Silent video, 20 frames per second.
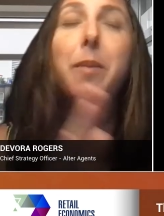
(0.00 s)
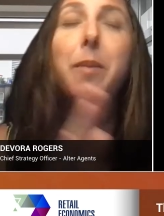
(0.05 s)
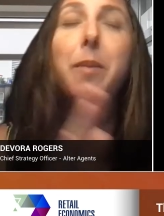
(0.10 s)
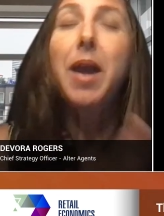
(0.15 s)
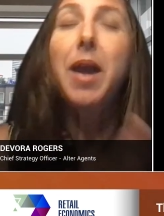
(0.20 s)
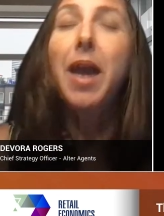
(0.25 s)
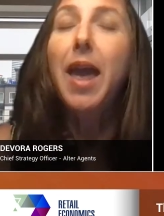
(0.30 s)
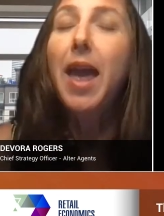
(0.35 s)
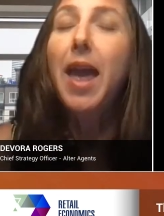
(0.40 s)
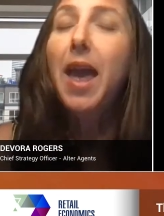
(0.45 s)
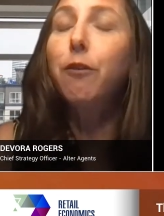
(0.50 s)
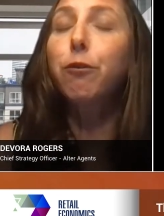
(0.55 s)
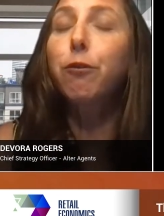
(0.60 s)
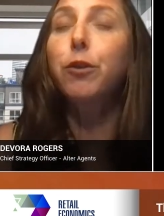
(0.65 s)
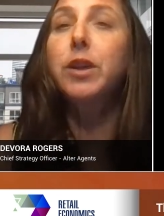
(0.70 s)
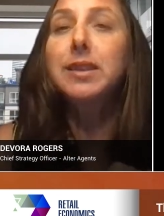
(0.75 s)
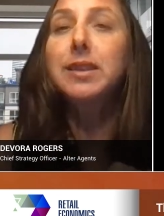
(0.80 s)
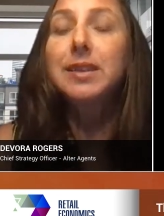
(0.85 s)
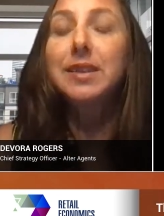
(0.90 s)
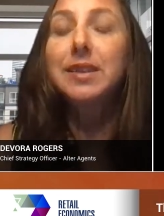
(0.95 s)
Give them
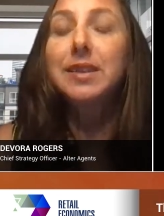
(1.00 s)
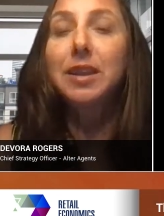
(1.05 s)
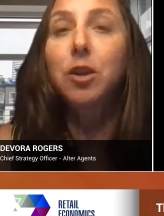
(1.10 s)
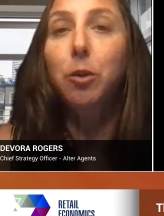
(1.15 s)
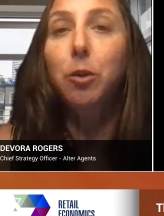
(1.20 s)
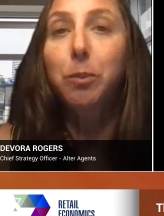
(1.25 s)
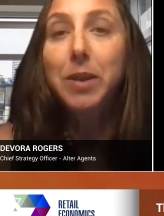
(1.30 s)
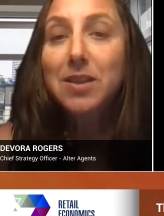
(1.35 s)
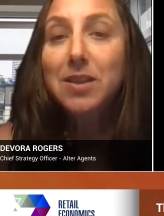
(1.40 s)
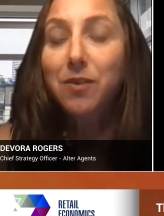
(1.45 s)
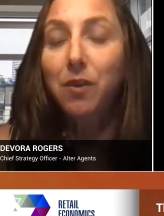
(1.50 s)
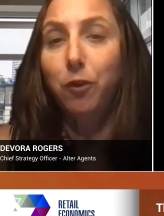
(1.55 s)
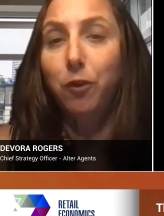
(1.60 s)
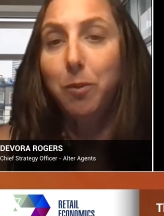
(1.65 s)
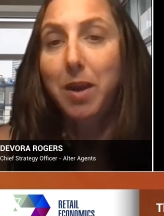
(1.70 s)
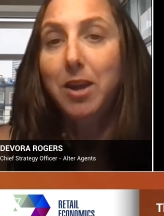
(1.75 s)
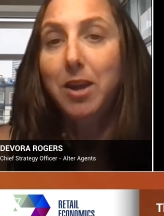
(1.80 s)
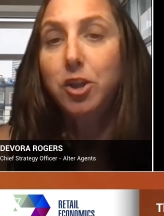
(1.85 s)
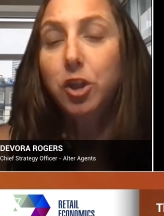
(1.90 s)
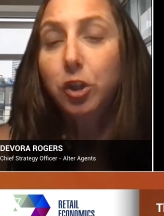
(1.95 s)
every single
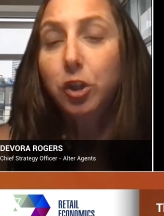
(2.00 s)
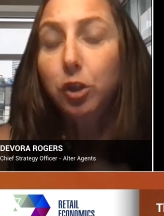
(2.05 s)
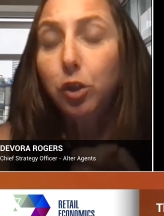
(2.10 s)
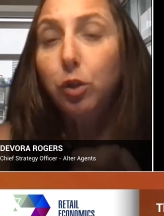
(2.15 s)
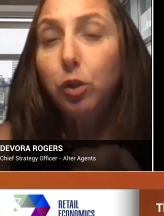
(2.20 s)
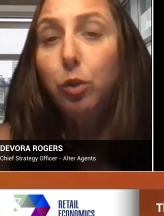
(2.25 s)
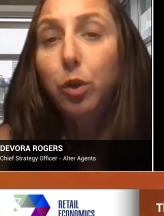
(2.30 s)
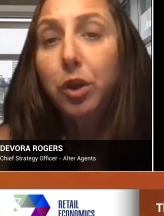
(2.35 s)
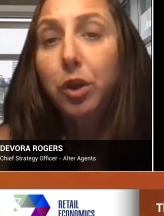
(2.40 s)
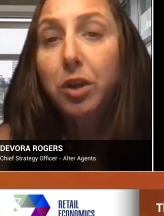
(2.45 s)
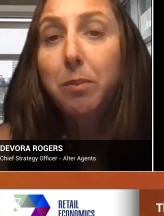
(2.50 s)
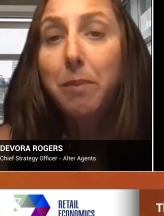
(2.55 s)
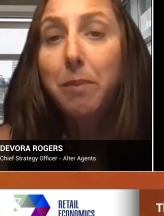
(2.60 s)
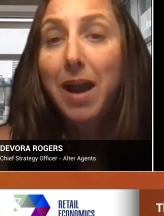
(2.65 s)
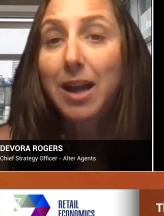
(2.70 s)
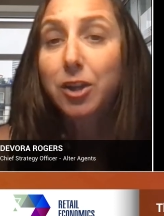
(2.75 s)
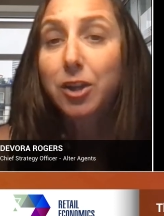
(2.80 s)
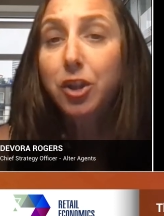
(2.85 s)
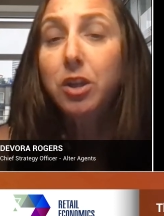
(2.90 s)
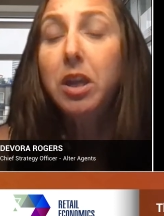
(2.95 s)
piece of
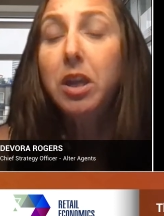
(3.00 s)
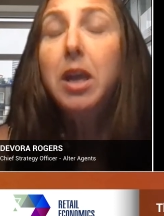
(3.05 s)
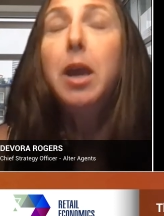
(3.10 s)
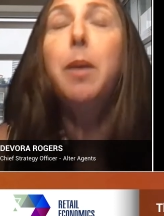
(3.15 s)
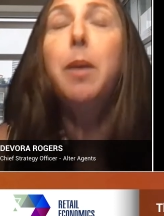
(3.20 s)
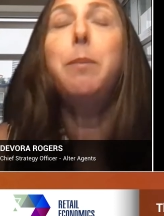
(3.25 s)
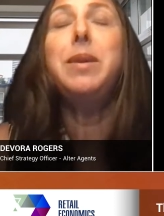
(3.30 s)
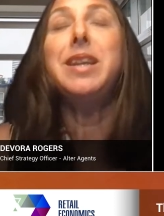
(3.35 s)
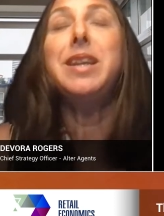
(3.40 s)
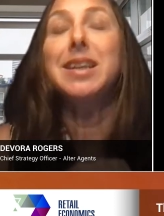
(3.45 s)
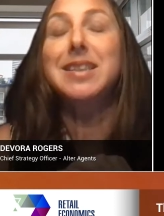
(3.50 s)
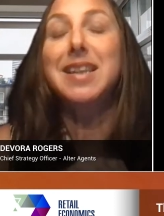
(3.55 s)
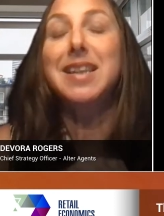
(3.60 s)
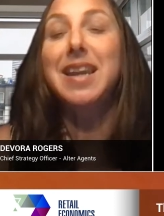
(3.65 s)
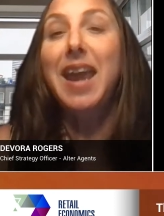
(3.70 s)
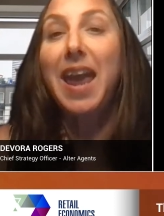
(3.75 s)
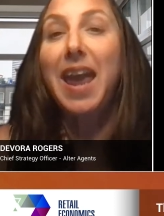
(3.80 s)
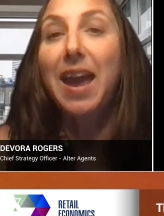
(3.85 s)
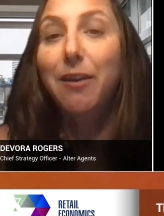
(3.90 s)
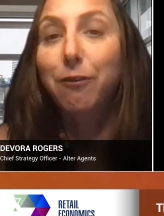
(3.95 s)
information you could imagine,
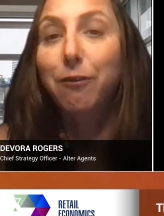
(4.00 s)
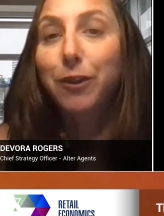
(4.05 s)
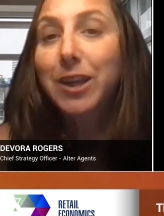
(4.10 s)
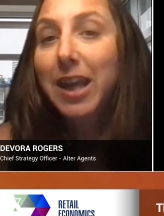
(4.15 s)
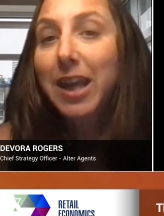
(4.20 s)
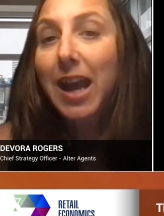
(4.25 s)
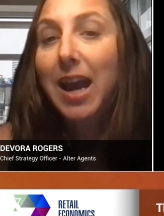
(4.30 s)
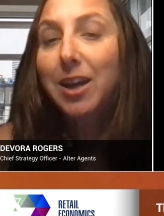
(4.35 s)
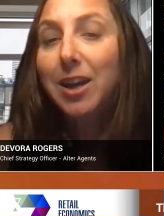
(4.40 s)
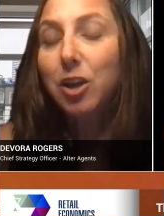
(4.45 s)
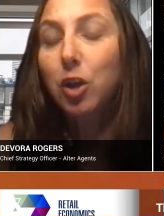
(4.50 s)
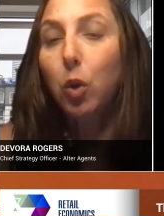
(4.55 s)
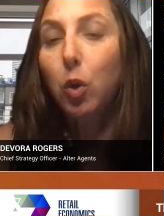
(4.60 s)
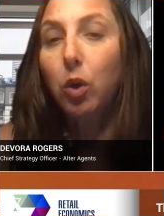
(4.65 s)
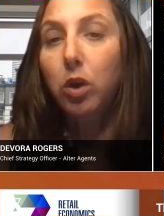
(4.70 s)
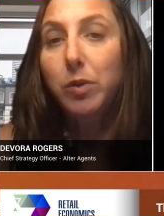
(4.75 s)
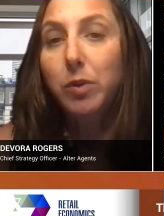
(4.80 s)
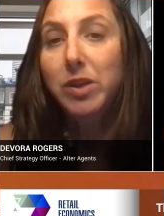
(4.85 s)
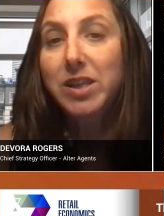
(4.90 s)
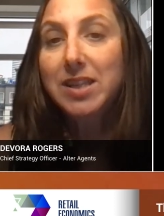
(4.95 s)
because in every
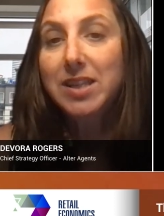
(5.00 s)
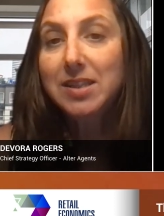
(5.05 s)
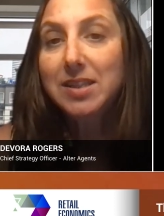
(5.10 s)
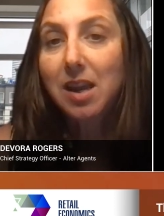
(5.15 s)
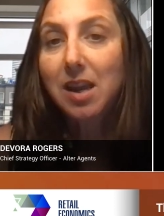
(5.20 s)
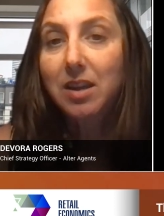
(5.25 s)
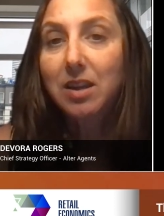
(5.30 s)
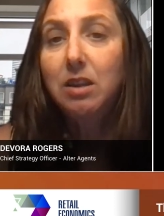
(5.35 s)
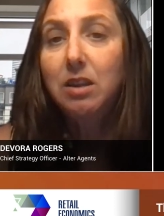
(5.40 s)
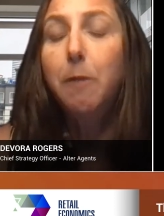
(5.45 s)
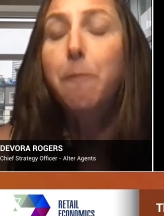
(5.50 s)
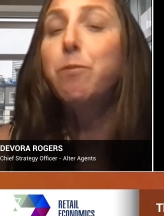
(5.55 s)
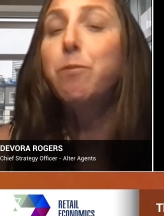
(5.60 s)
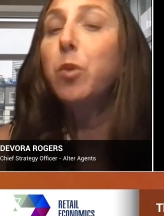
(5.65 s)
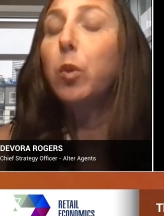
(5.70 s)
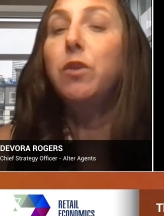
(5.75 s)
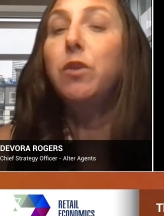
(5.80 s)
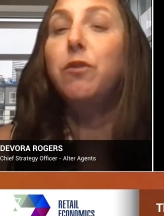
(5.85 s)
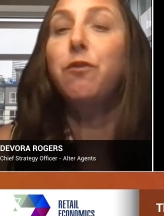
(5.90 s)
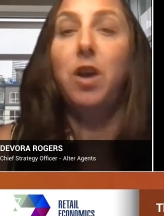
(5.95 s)
category we
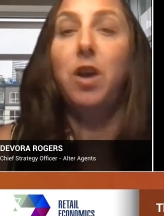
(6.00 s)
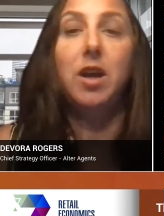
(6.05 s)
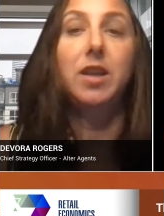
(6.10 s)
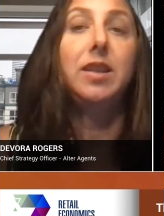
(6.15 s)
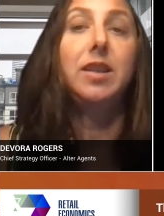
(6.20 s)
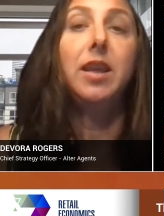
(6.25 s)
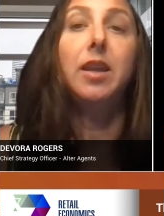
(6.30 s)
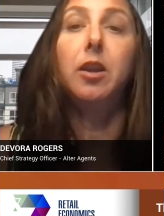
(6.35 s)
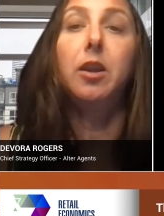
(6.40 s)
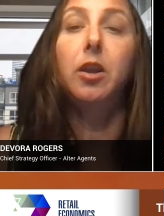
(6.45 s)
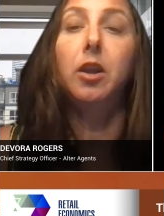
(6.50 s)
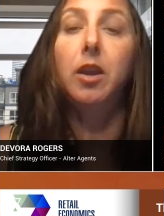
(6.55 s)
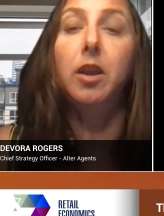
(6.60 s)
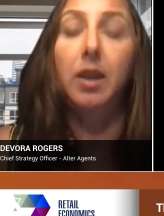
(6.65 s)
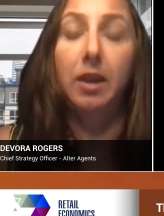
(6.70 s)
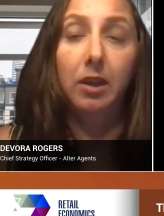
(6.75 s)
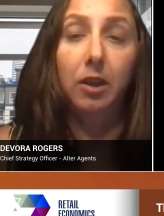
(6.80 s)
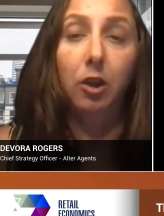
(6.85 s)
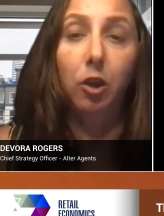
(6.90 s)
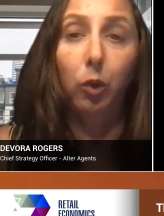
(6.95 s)
study, we find
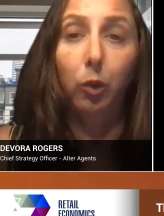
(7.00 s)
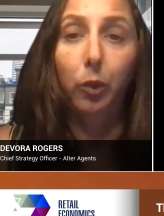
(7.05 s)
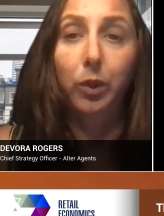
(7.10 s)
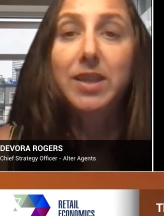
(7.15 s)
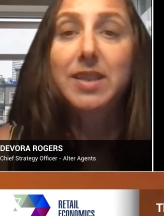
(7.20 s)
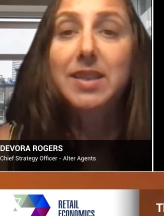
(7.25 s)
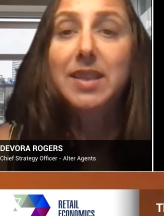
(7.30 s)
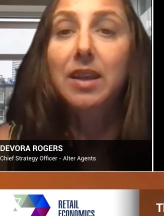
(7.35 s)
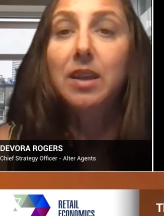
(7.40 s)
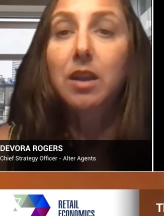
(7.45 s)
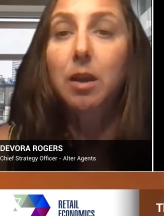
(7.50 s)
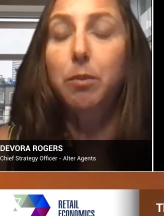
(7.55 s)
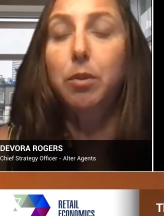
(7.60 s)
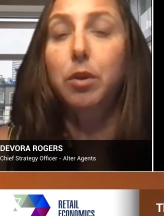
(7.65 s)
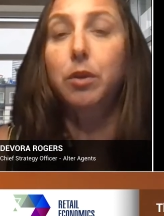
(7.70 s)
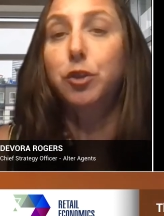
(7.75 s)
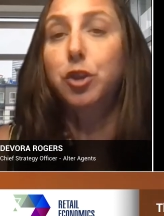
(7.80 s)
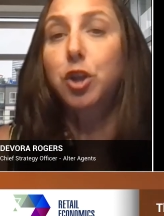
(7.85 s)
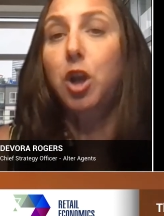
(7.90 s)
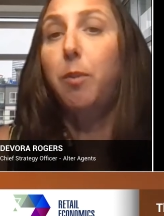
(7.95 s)
that an
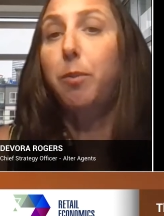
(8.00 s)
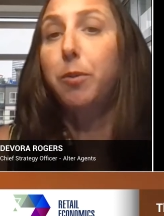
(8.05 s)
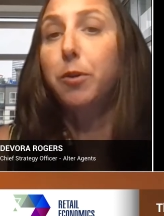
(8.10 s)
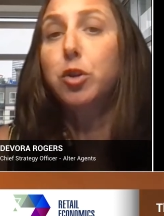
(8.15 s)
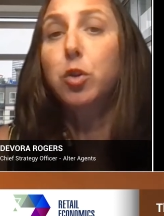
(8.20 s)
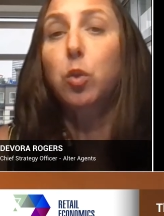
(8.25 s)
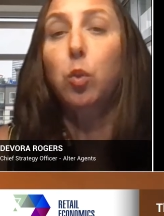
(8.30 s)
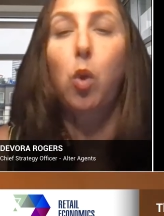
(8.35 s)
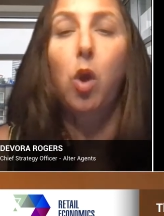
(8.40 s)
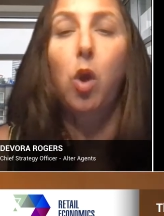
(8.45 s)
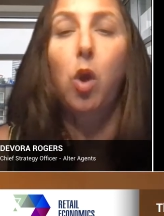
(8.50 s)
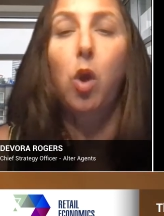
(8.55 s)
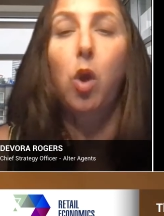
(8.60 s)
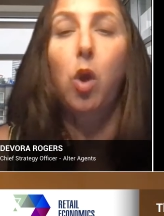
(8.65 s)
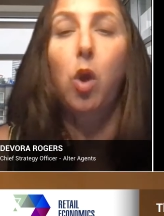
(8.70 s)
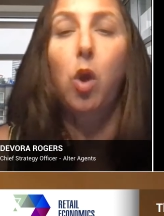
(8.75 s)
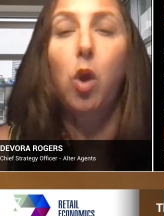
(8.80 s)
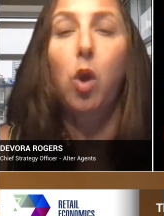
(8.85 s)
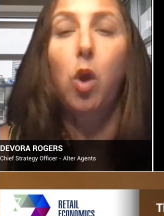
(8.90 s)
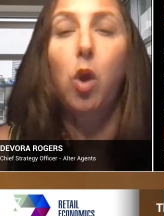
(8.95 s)
increasing number of shoppers
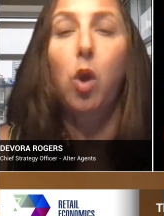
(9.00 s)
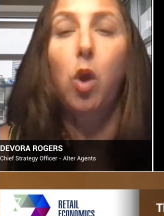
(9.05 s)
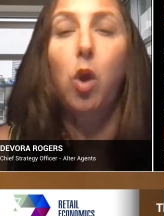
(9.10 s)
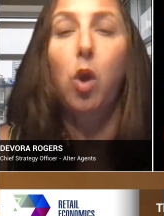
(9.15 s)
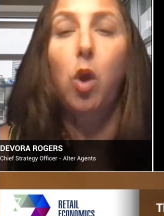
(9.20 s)
want